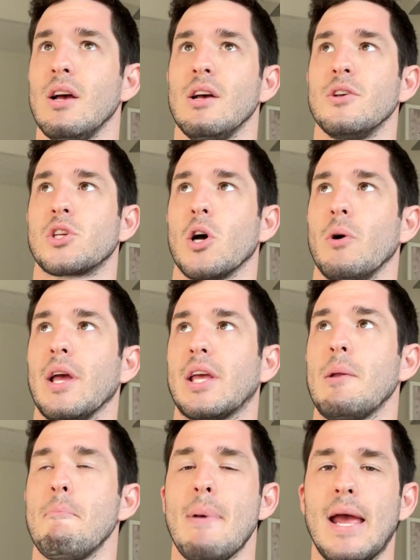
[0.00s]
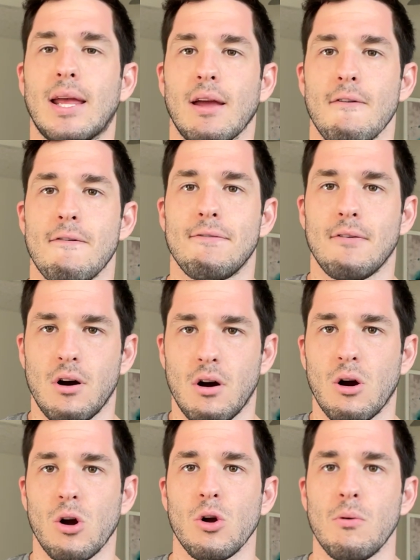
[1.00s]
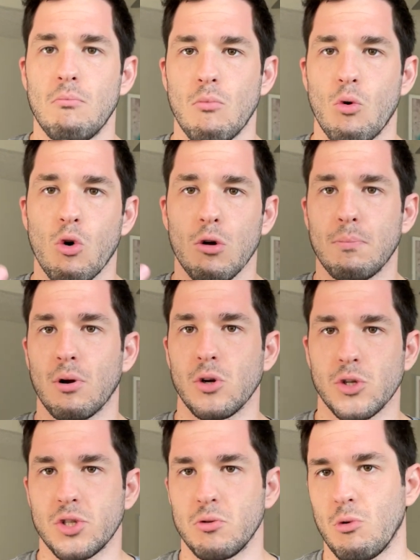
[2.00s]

So it can make it far more personal,